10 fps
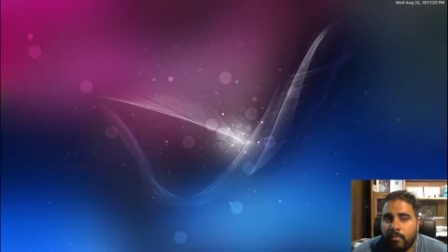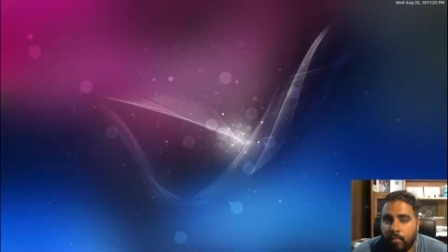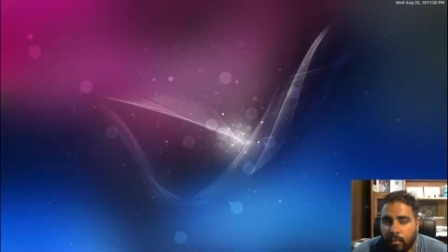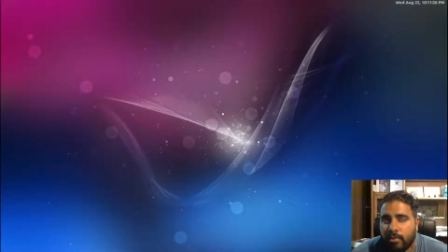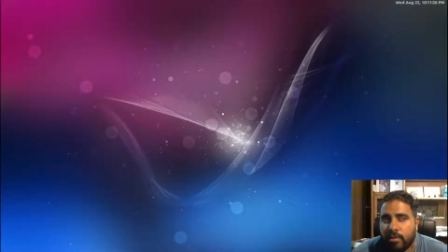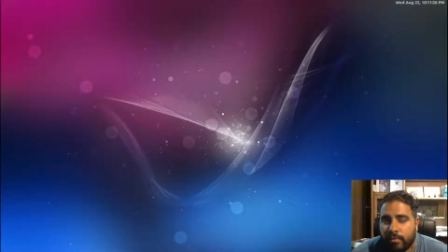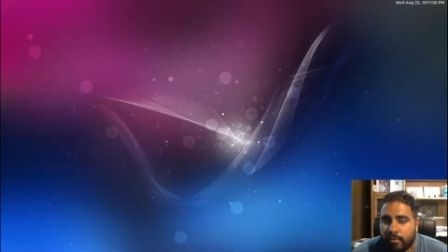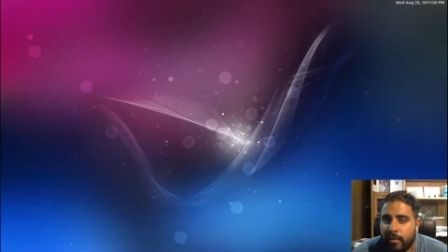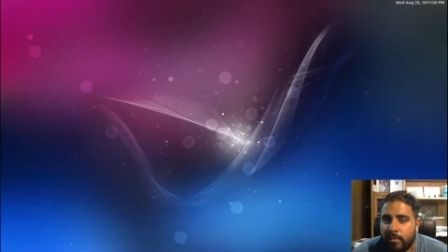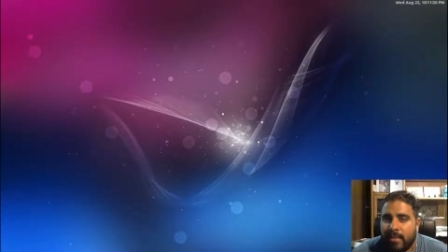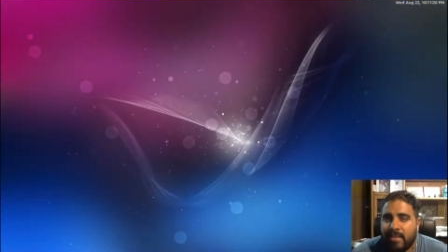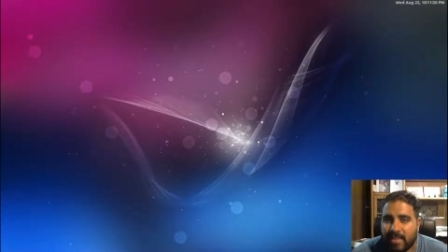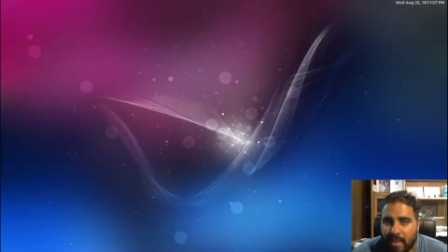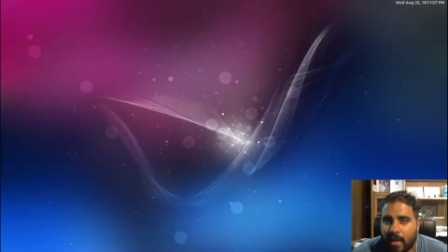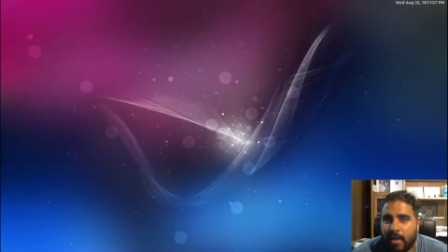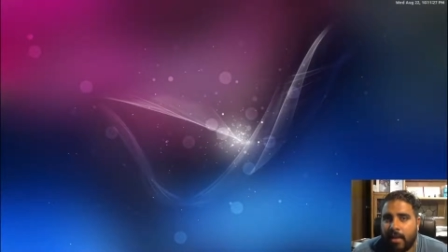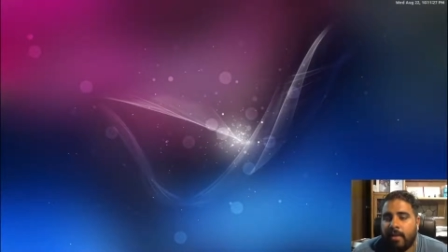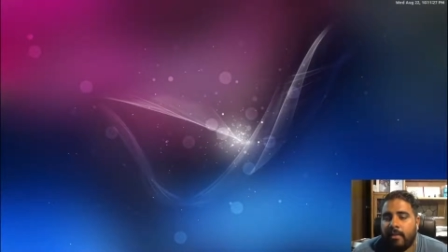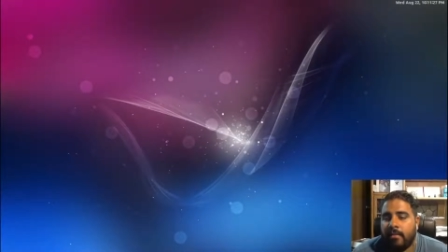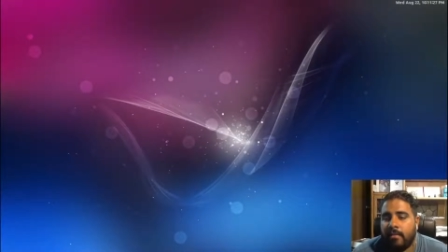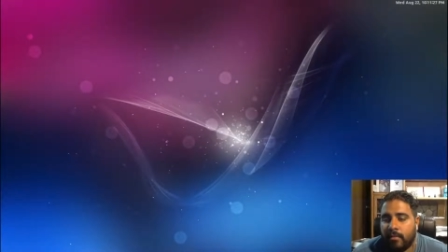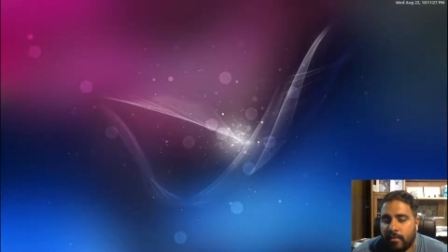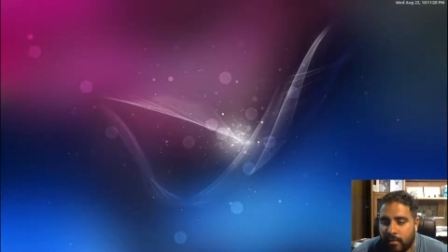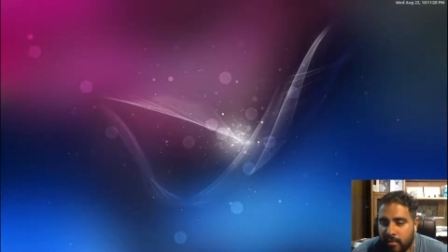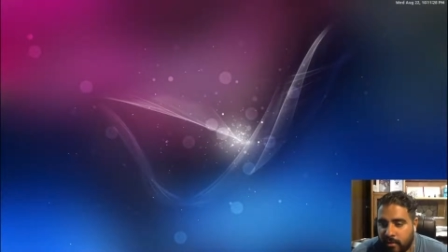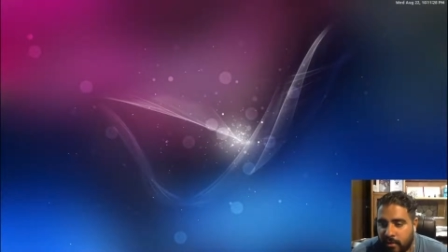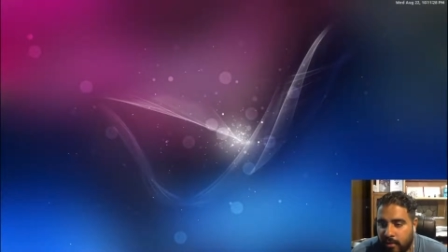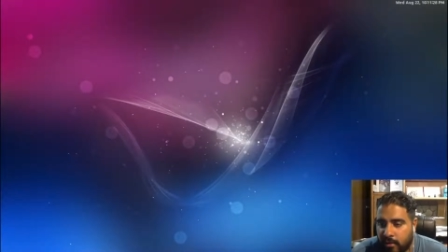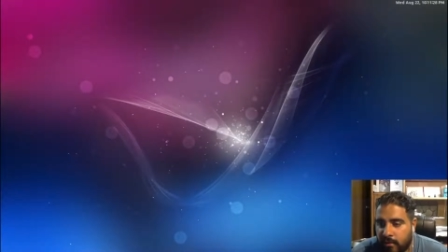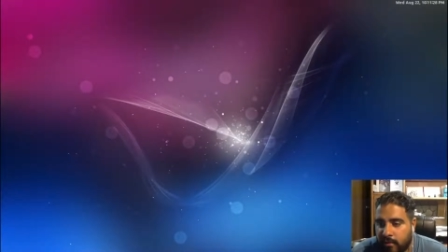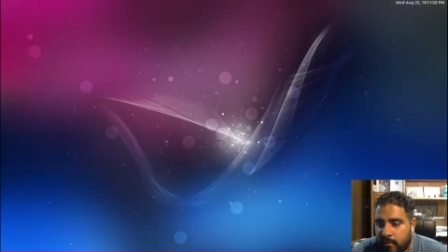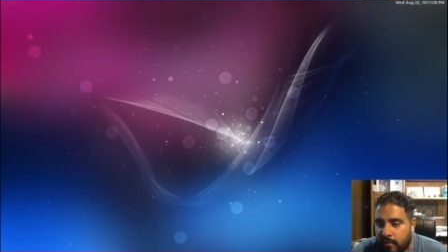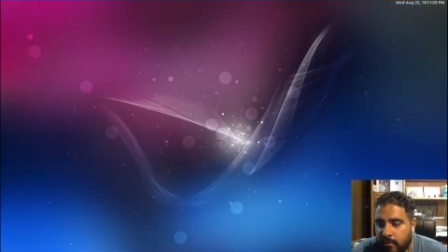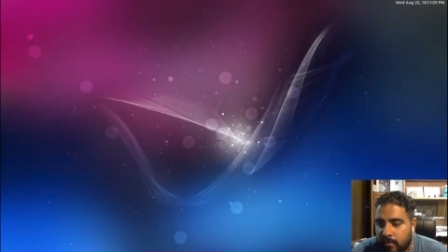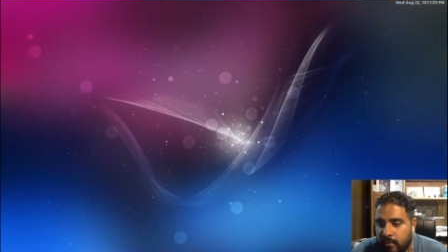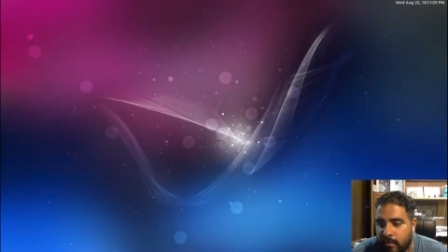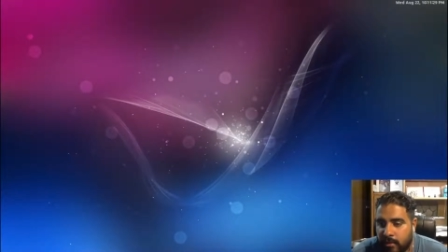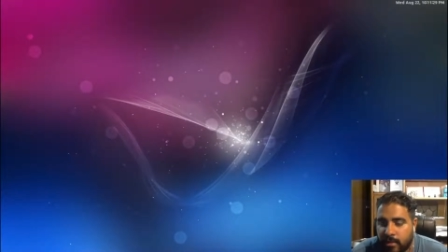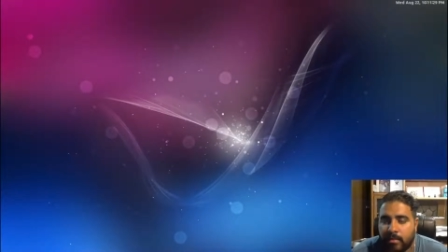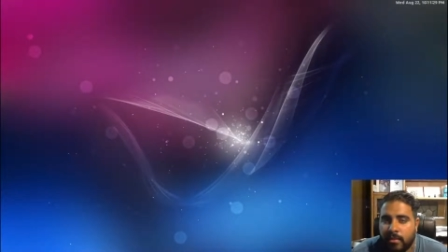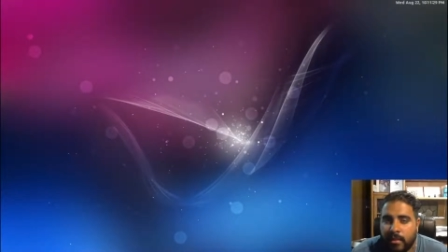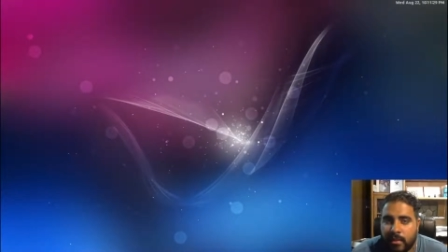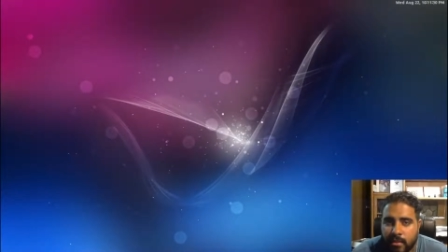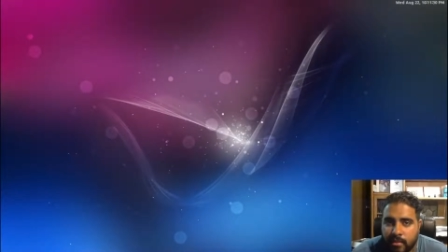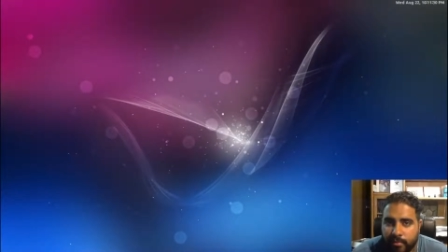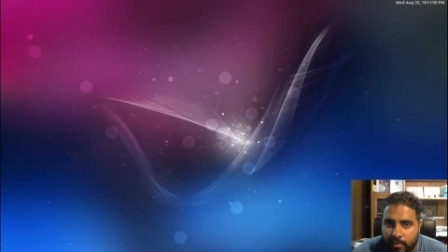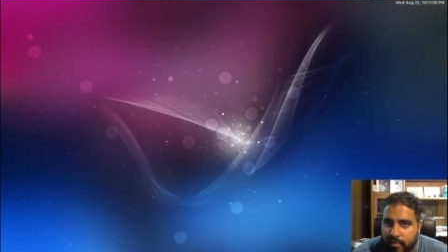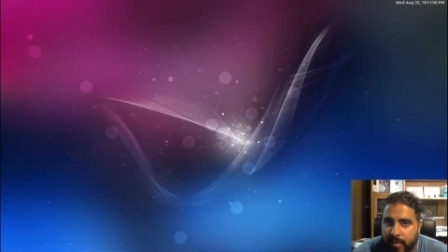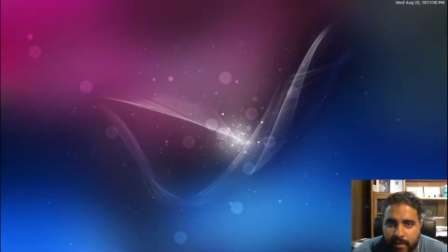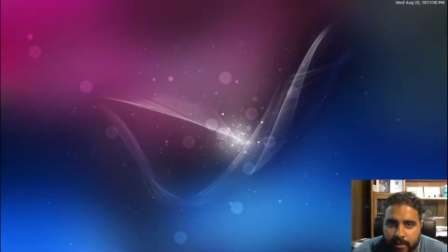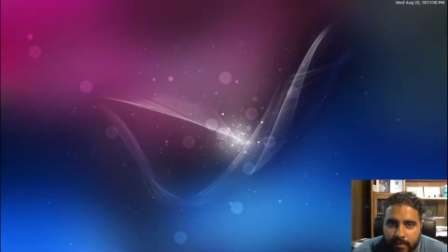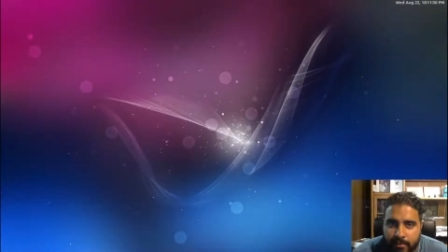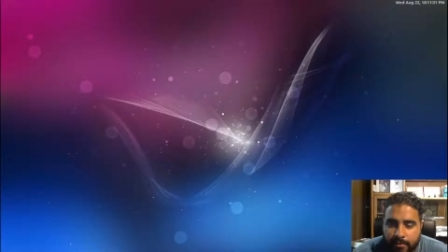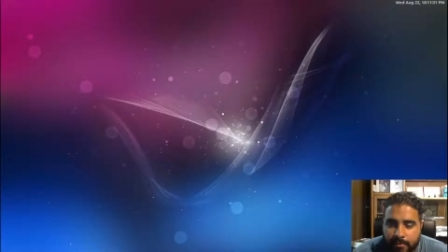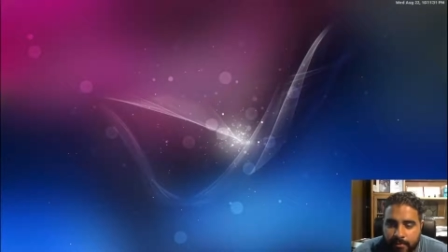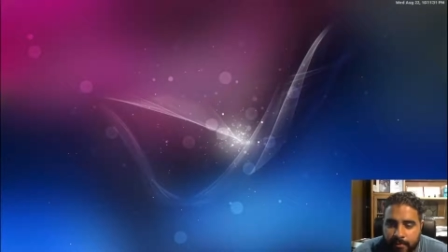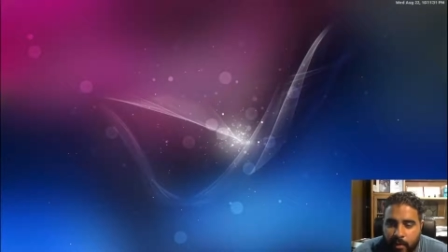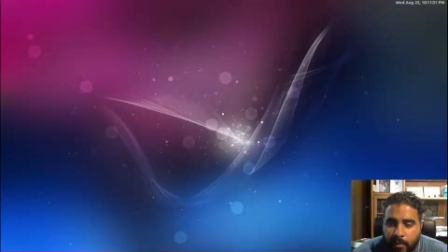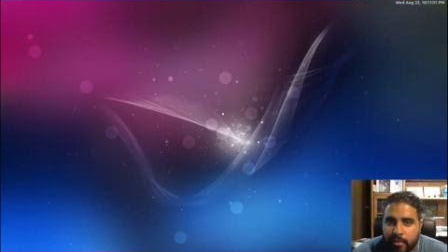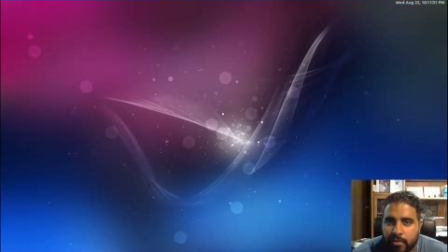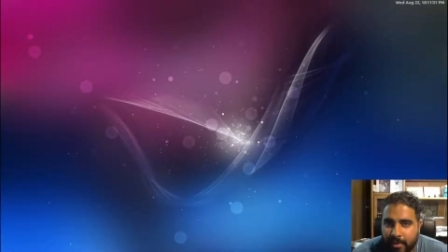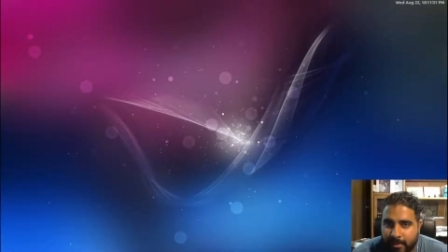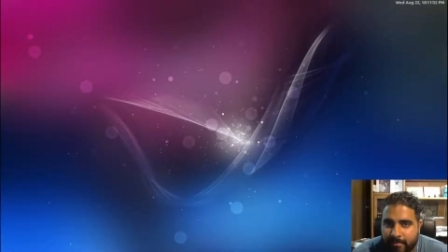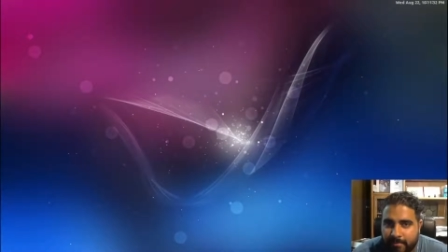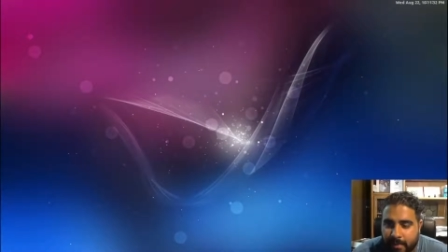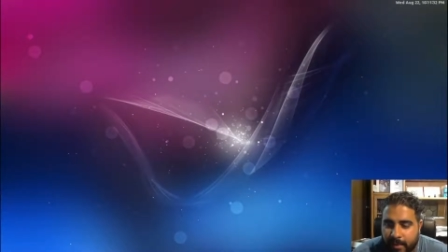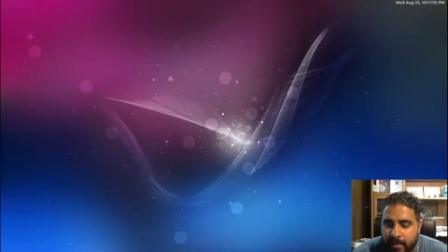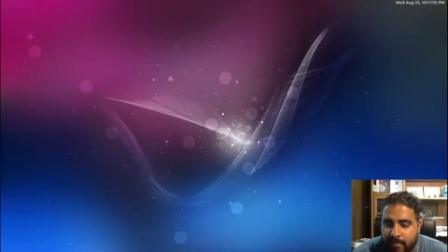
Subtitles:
more so from a design user experience perspective. Hope you enjoy. Thanks.